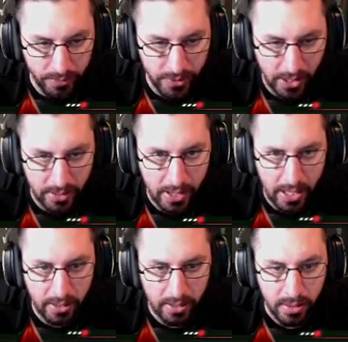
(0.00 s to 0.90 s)
second
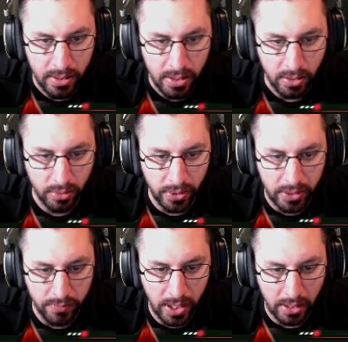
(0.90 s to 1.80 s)
deck. Looks like
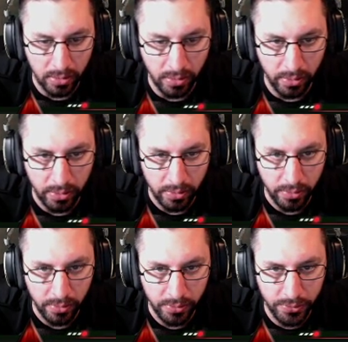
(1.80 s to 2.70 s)
you've got a little
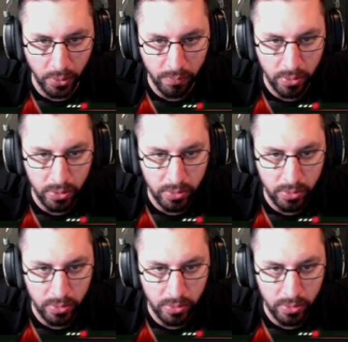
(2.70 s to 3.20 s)
server